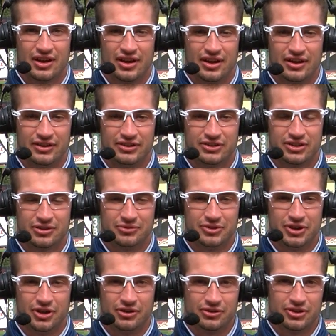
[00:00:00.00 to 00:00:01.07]
and
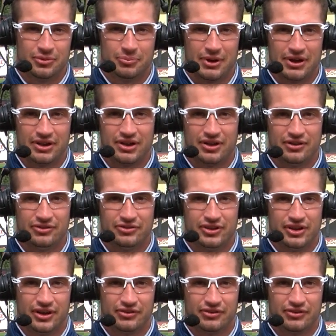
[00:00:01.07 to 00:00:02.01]
you know competitive and